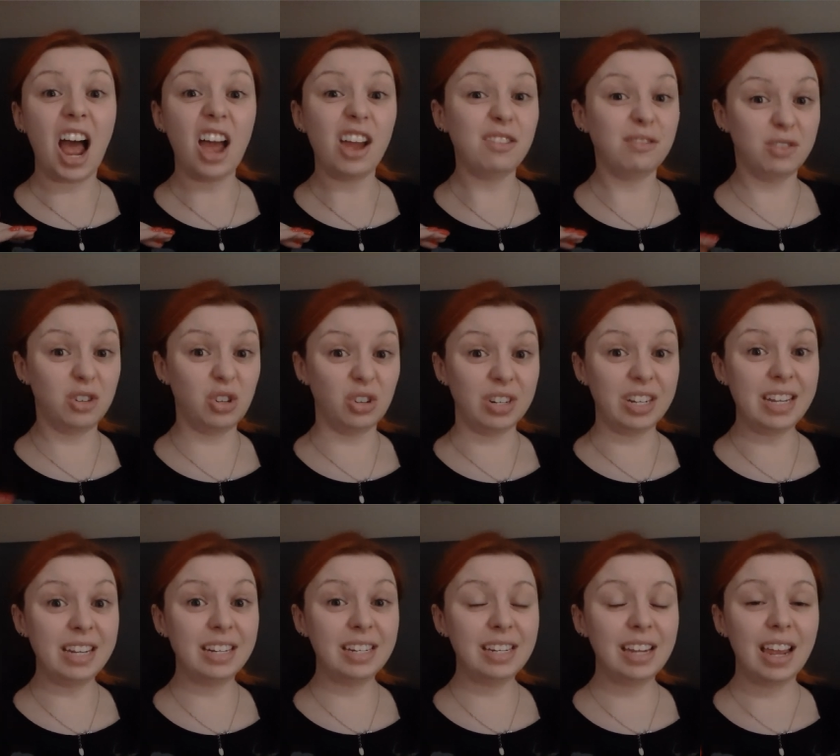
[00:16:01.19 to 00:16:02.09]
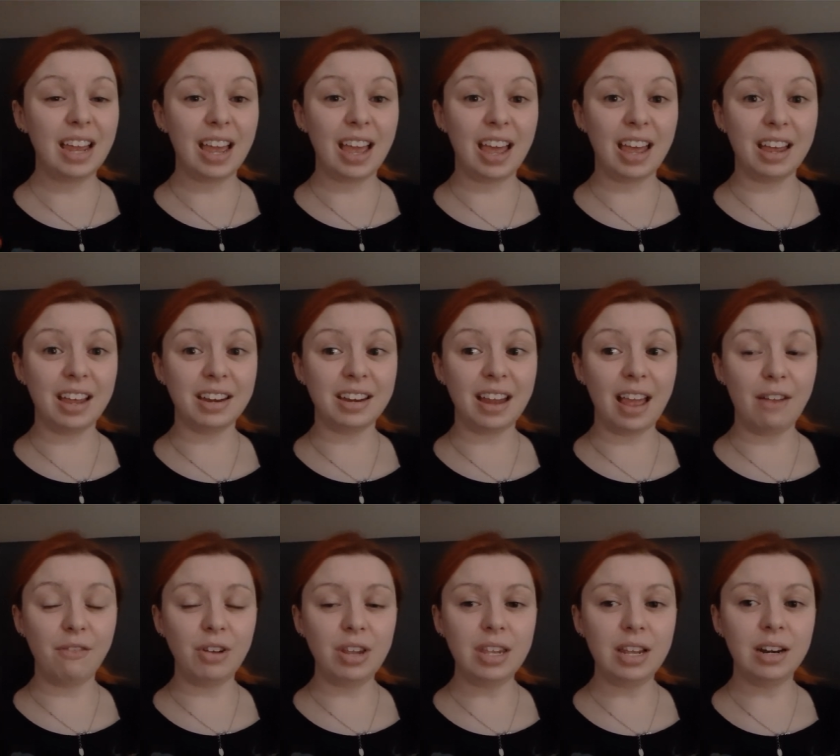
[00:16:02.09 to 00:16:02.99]
I've done it and
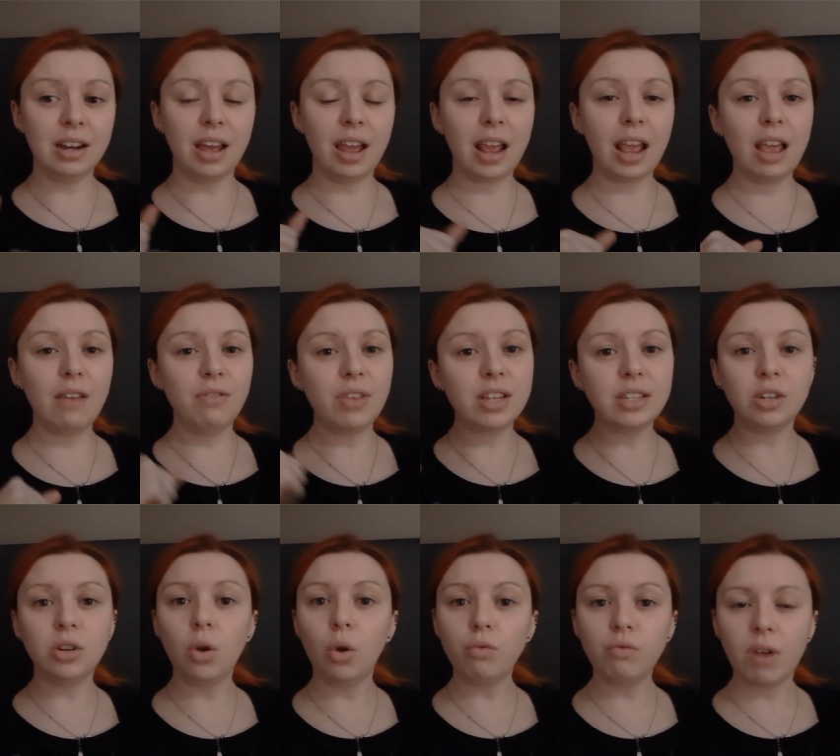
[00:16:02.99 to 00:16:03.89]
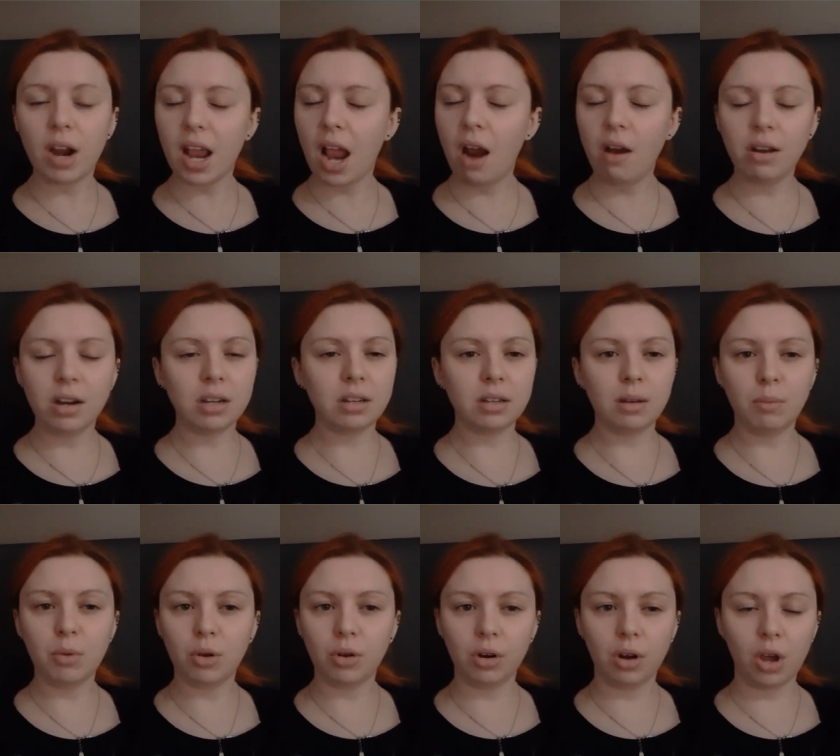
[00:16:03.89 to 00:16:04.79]
everything. Like, if there's non-rare characters,
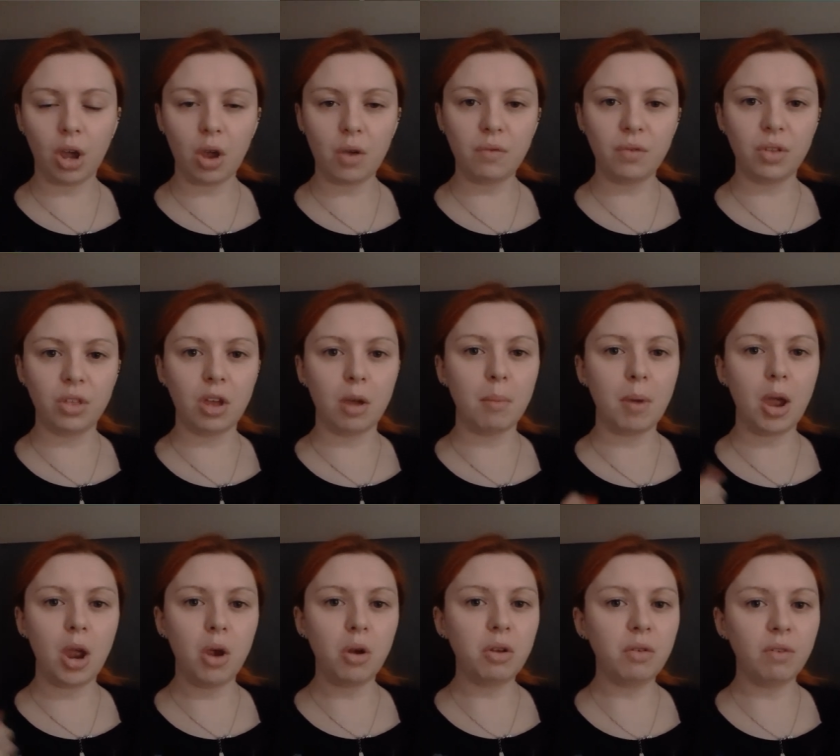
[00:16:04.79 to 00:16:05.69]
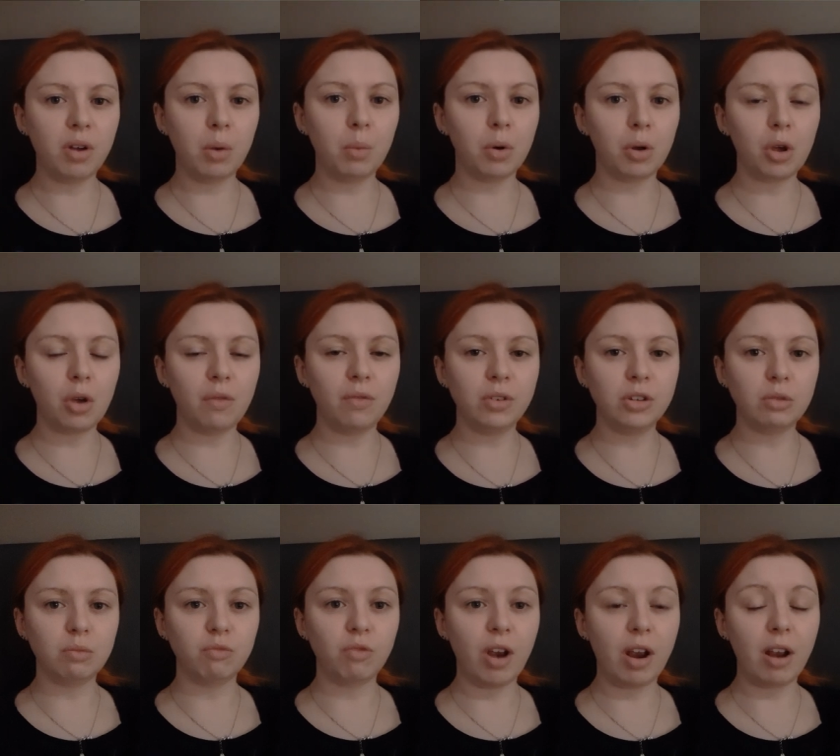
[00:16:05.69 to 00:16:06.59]
I'm not going to go for them. I only really want to go for
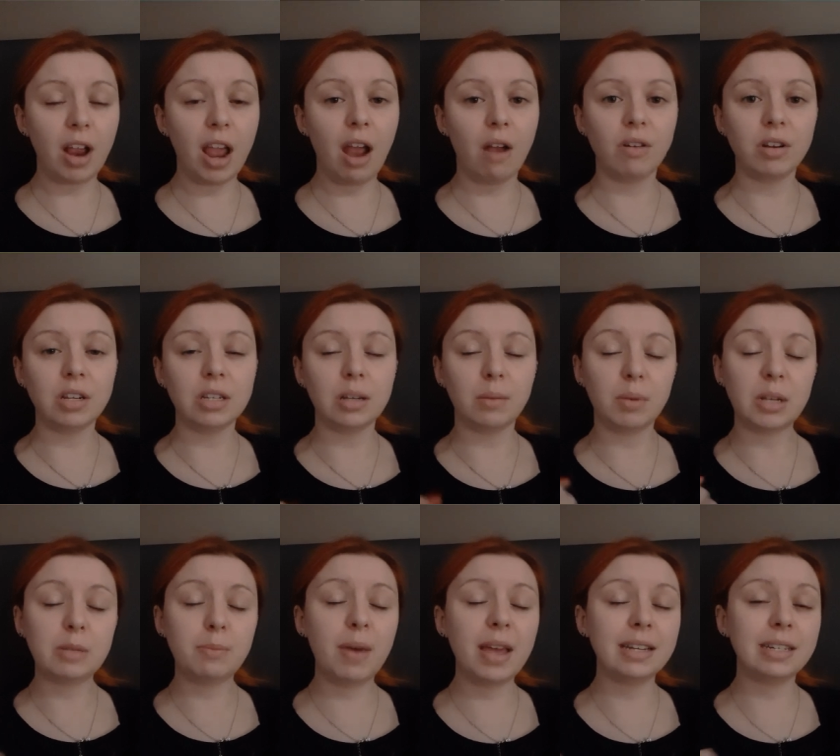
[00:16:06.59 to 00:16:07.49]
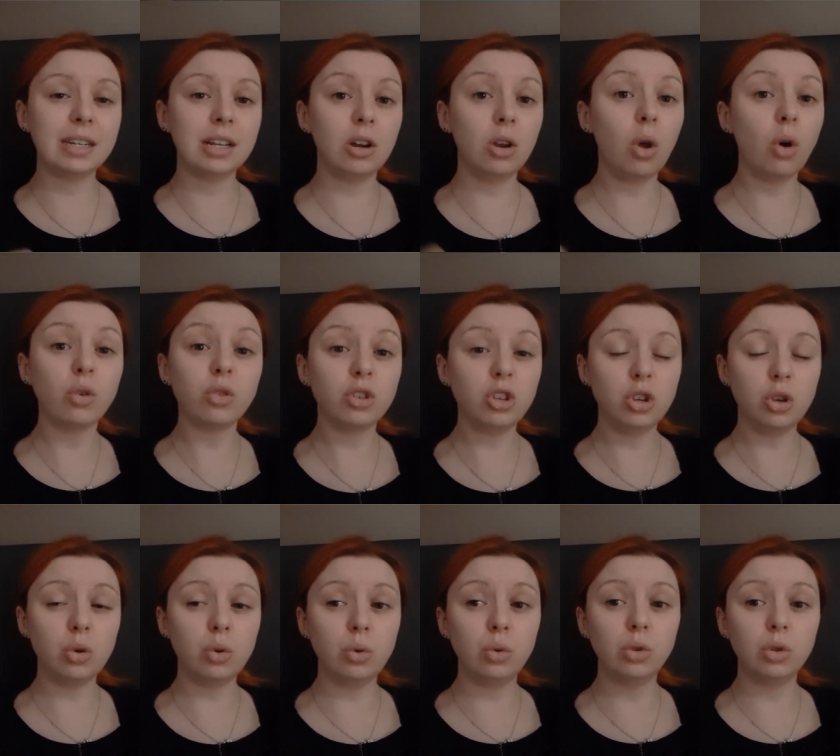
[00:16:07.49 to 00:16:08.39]
some rare characters. I'm expecting long
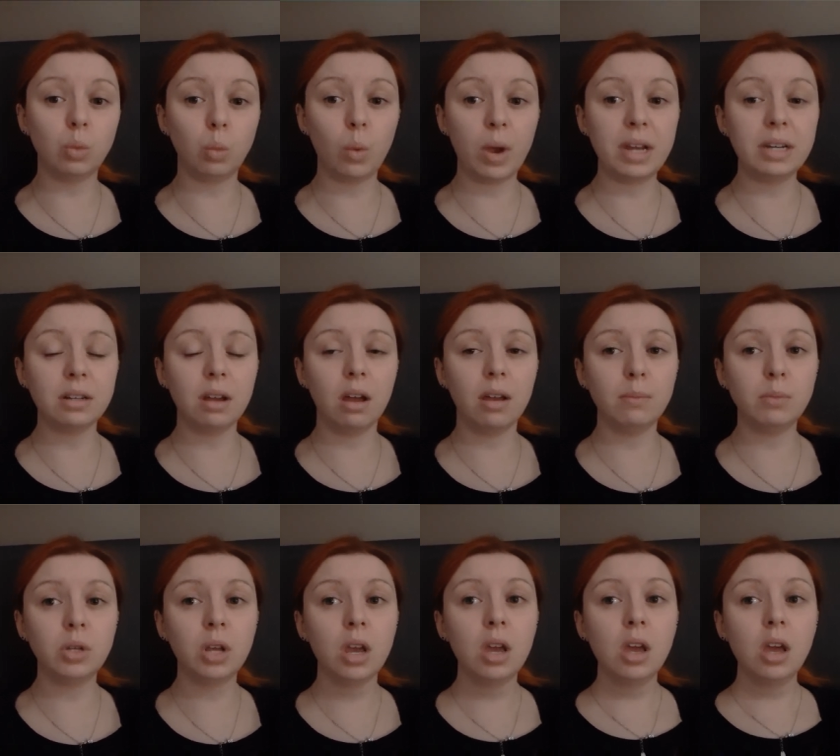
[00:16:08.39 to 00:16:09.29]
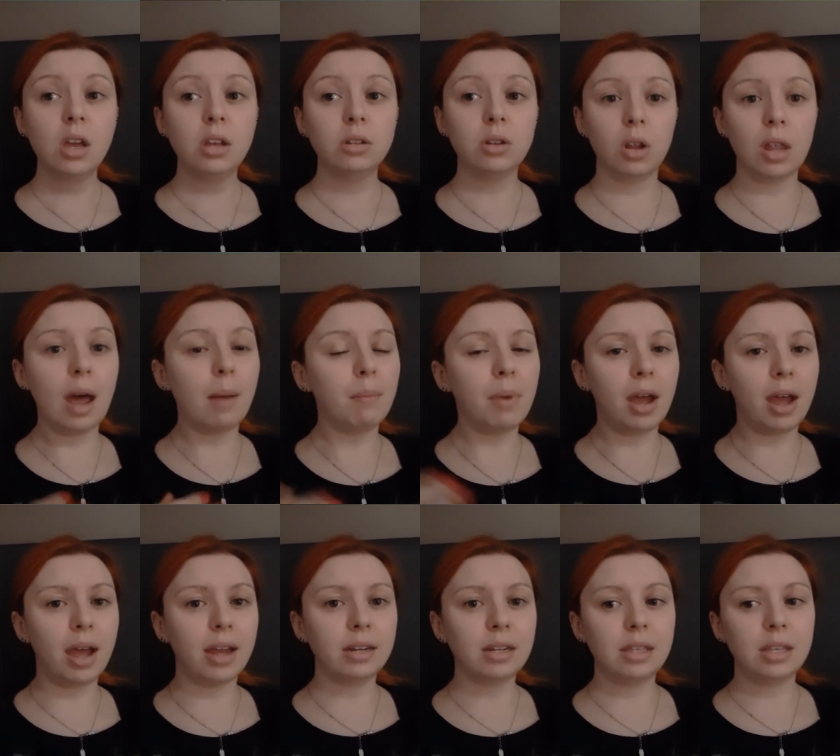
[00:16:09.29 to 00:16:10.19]
queues and wait times, so that might
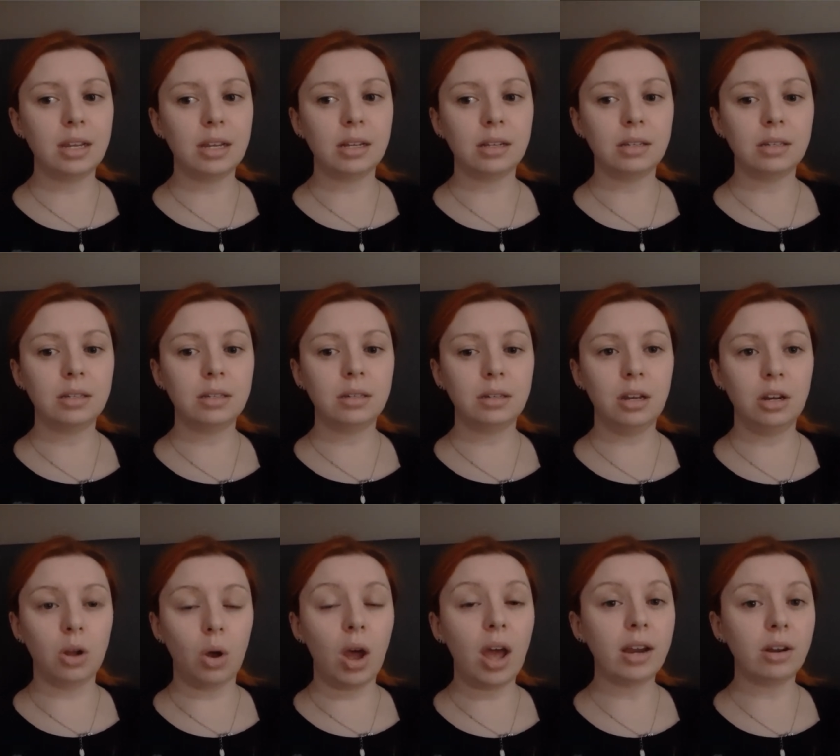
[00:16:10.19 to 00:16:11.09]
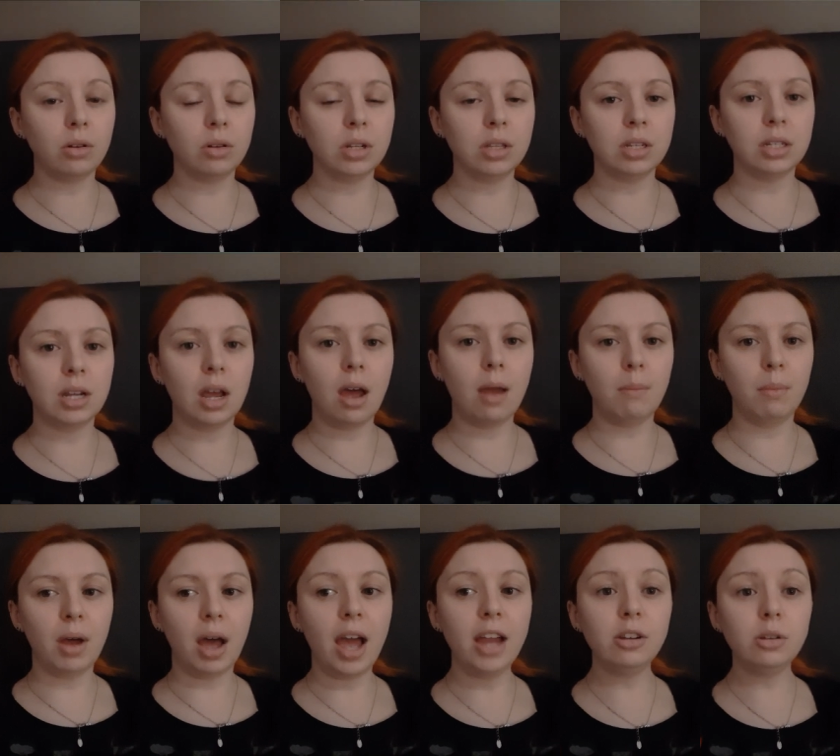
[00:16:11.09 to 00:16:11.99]
add things, you know, add on to the time,
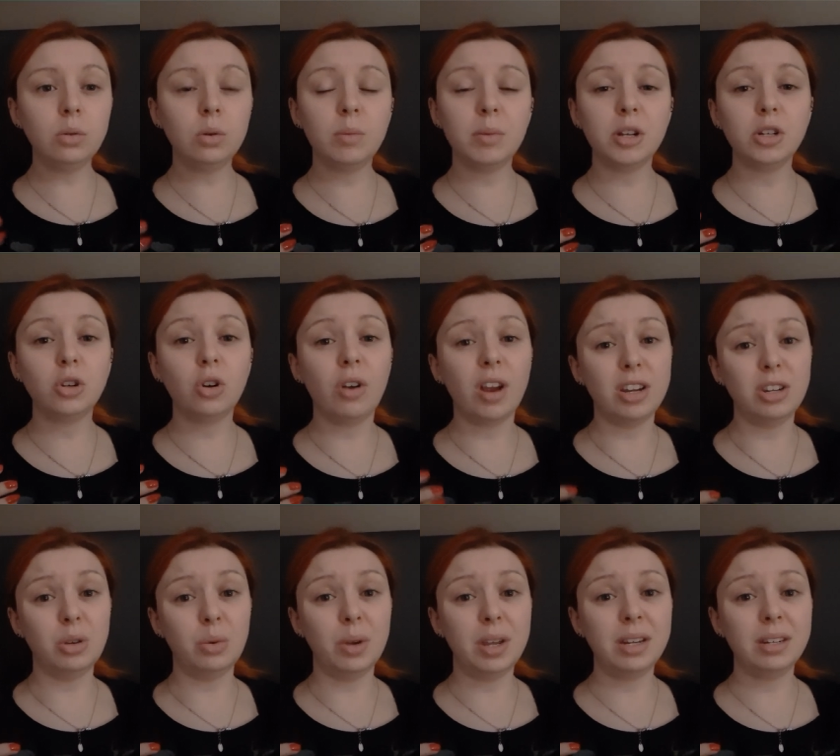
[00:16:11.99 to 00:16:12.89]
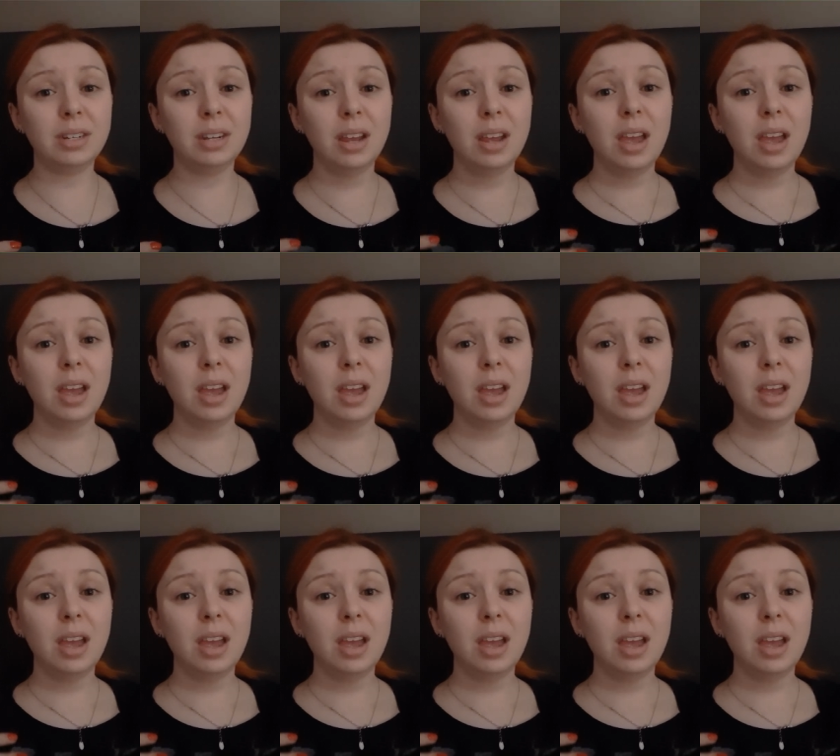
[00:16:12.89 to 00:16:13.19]
but I just want to make sure I do it